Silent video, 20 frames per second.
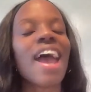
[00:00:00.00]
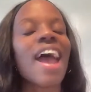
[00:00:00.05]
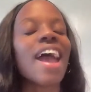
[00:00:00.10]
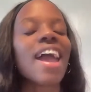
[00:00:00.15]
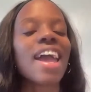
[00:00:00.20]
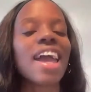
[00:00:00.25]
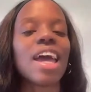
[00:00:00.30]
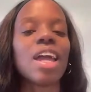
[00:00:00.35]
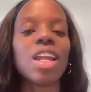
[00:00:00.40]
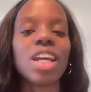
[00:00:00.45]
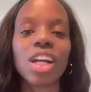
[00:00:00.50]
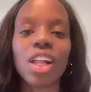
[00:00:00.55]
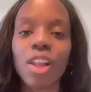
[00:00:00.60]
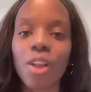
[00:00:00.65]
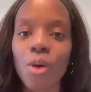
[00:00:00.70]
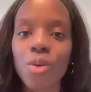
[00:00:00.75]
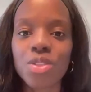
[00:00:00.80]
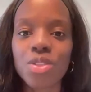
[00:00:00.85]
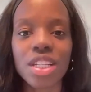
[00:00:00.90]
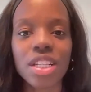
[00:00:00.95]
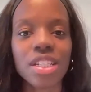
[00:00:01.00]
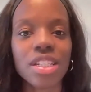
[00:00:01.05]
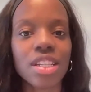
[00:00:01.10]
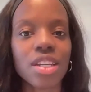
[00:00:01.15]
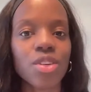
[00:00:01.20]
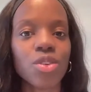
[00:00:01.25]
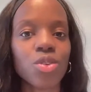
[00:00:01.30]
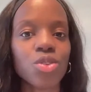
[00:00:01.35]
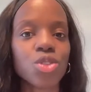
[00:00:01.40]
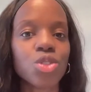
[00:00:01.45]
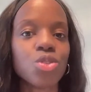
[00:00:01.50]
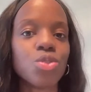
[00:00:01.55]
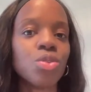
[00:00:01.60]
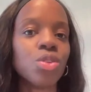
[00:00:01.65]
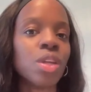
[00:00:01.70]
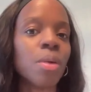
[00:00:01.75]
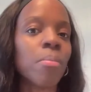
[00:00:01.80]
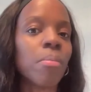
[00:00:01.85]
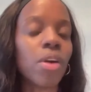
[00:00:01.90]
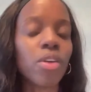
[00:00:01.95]
and closing deals to
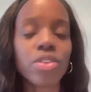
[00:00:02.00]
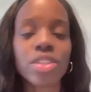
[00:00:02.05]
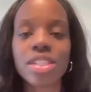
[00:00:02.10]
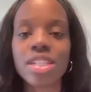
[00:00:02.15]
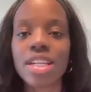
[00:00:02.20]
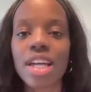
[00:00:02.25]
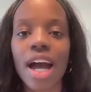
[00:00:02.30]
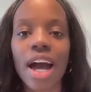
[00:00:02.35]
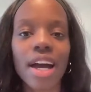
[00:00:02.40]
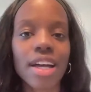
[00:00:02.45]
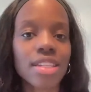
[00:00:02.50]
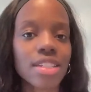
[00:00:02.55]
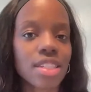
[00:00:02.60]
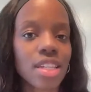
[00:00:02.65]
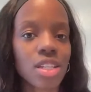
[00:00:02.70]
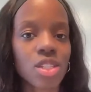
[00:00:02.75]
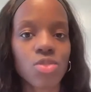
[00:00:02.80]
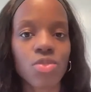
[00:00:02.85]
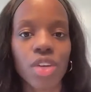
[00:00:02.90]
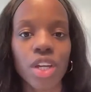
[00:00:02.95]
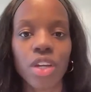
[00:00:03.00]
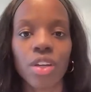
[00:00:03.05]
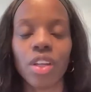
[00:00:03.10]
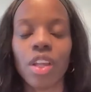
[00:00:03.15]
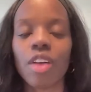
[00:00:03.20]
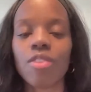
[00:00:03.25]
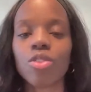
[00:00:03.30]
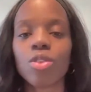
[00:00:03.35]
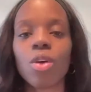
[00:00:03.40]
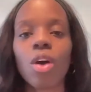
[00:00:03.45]
the multi-high six-figure level